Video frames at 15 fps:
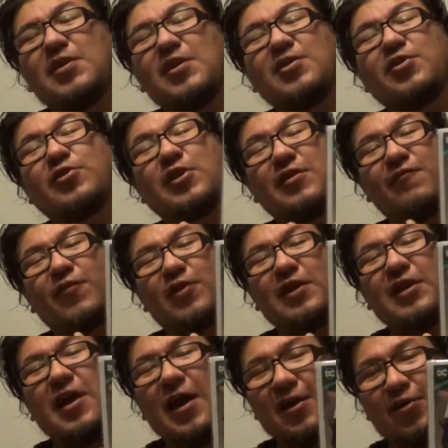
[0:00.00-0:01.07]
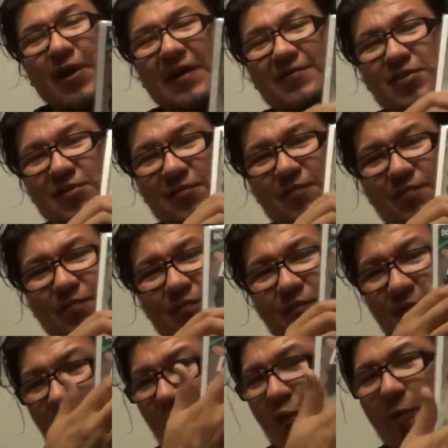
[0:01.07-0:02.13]
they're good for getting autographs,
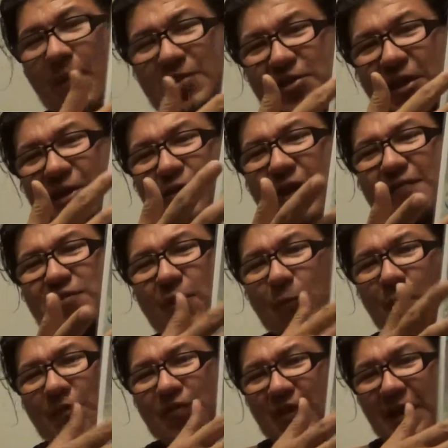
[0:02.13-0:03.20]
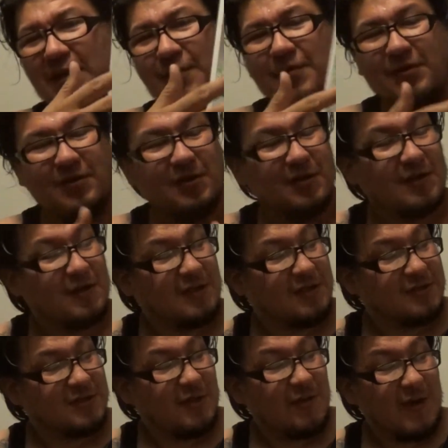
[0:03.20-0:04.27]
a whole bunch of autographs on one thing.
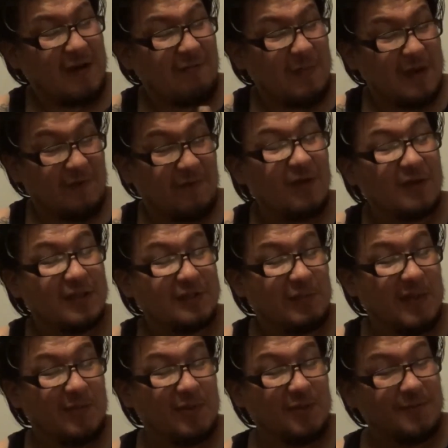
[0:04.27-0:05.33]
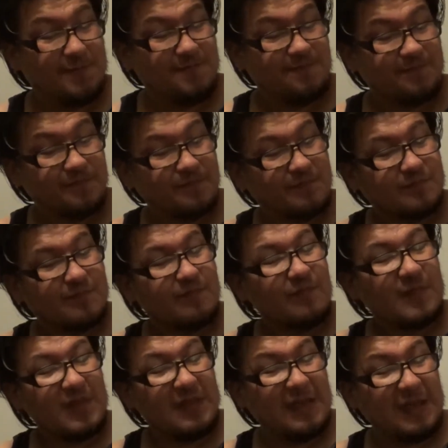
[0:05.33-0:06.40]
So I've met a few of these people,
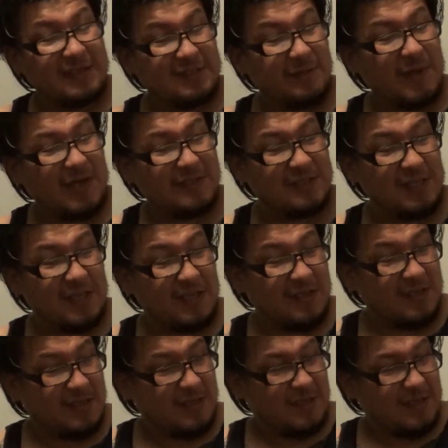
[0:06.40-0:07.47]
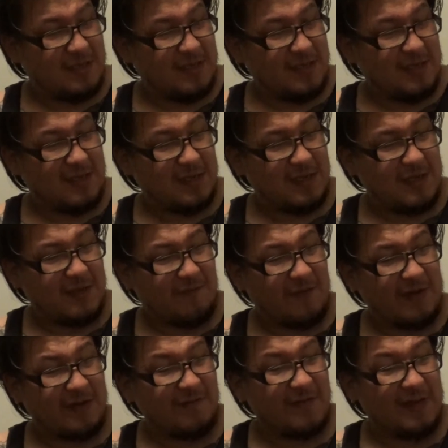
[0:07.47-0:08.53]
like Tomasi, uh,
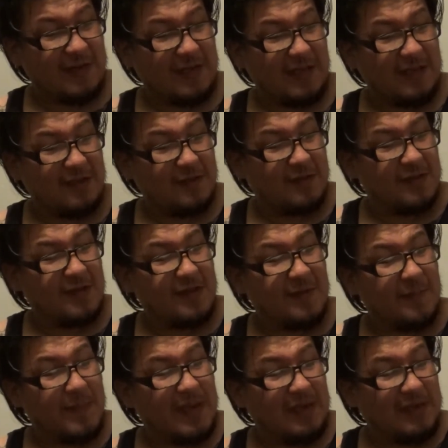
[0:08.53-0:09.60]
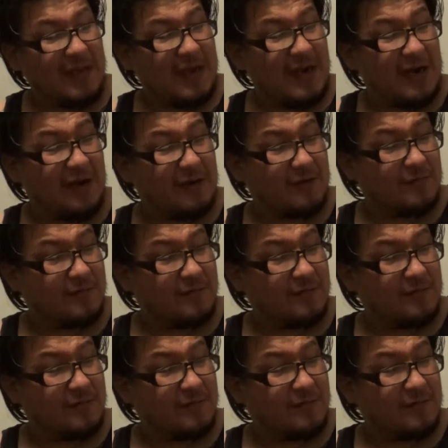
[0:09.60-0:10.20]
Francavilla, Bellaire,